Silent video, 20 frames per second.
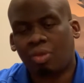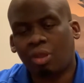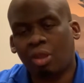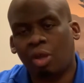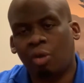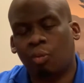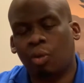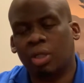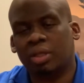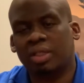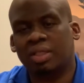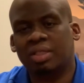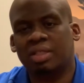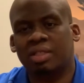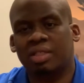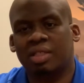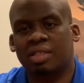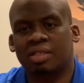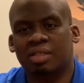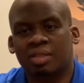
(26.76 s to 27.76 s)
And what this
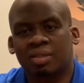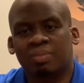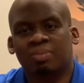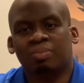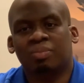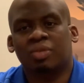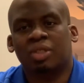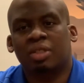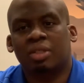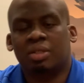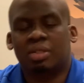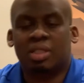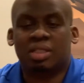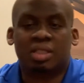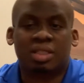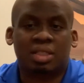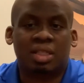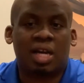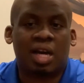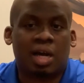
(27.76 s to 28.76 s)

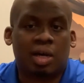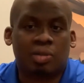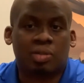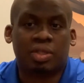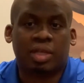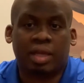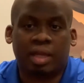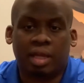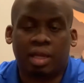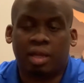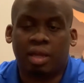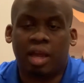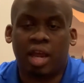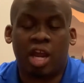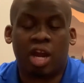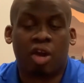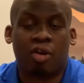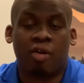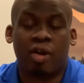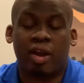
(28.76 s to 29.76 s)
allows a
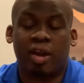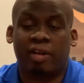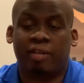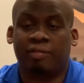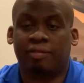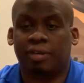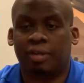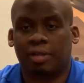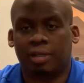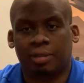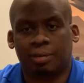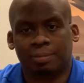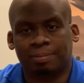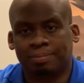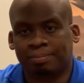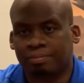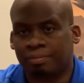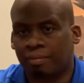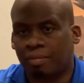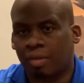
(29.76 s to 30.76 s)
aircraft
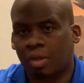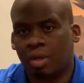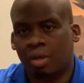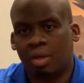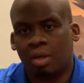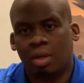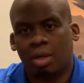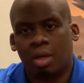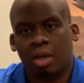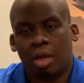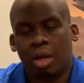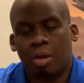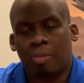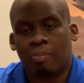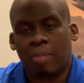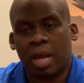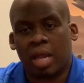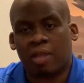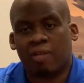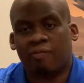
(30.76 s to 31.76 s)

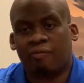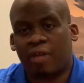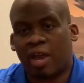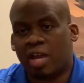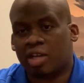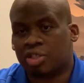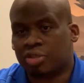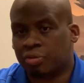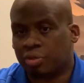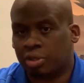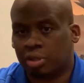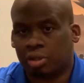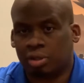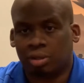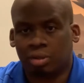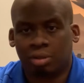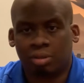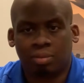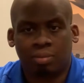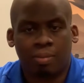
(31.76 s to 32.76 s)
manufacturer
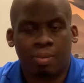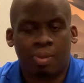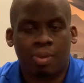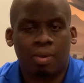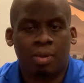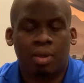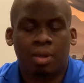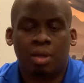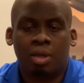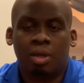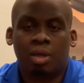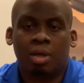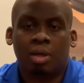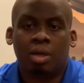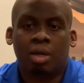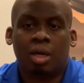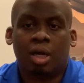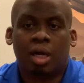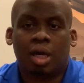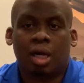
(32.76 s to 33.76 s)

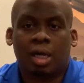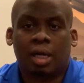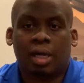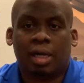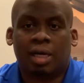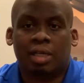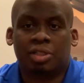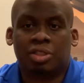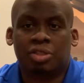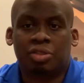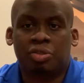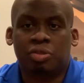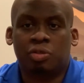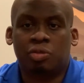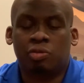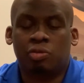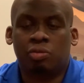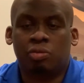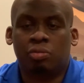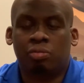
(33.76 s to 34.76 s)

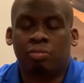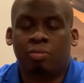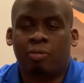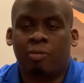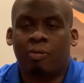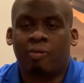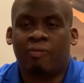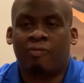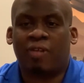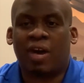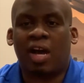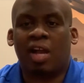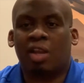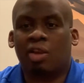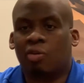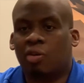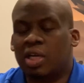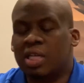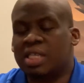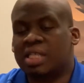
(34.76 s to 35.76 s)
to
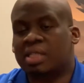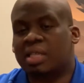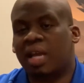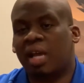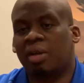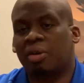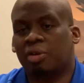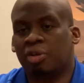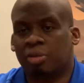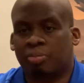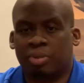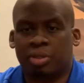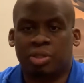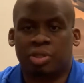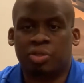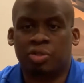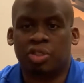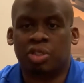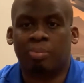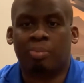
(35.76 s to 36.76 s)
follow a standard to
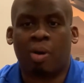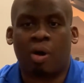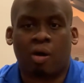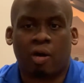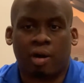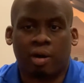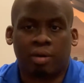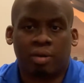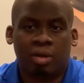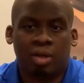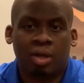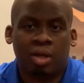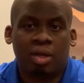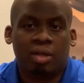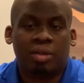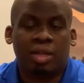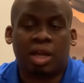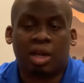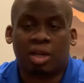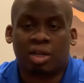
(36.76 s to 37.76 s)
produce a part
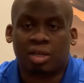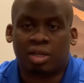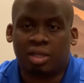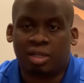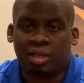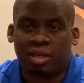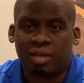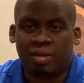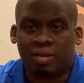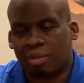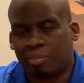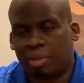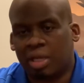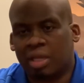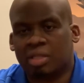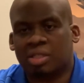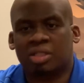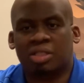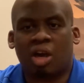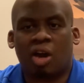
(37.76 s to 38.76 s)
that can be
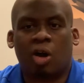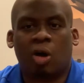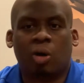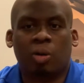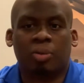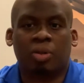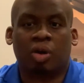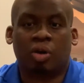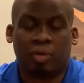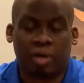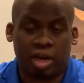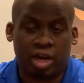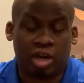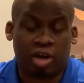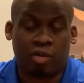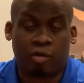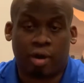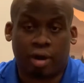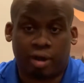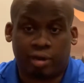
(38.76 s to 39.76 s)
installed on
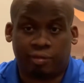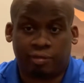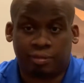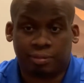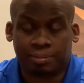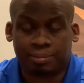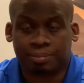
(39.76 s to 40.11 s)
aircraft.